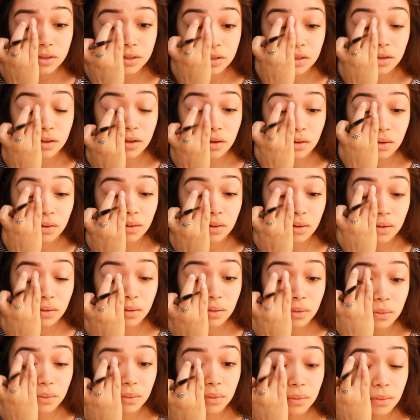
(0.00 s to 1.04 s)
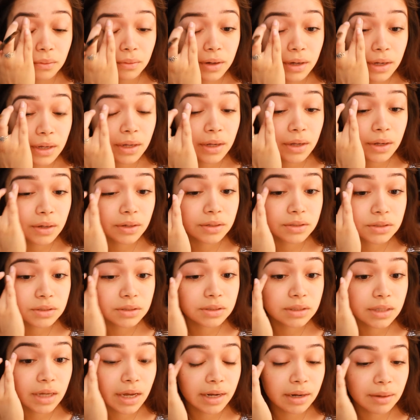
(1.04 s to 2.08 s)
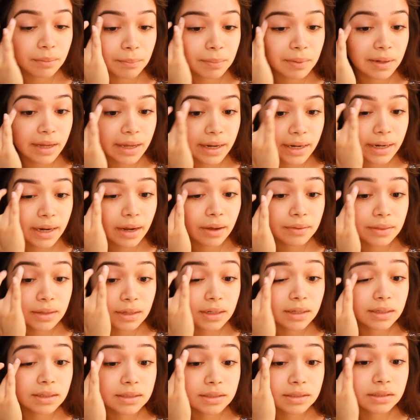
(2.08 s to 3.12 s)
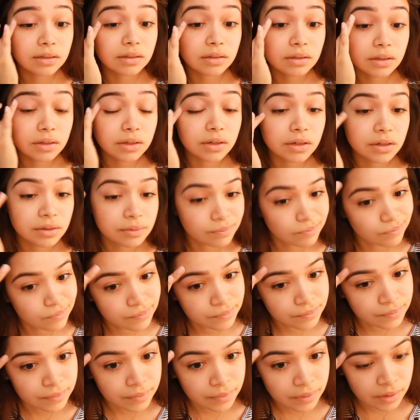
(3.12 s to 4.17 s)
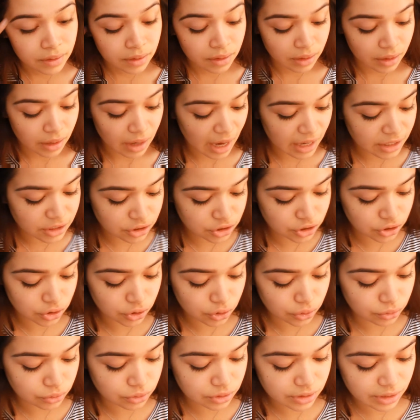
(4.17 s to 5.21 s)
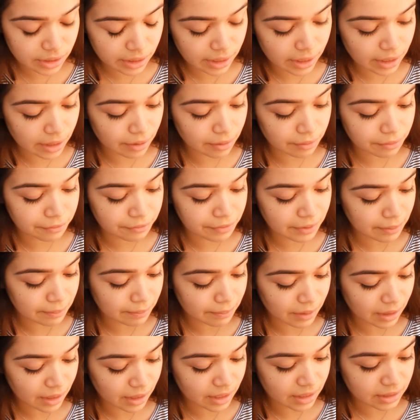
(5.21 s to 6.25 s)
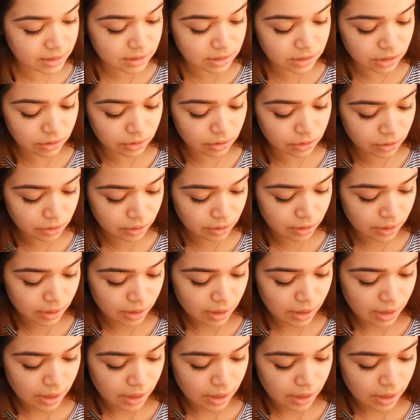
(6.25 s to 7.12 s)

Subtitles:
So, right here, just kind of blend out the concealer. I just used the Fit Me concealer.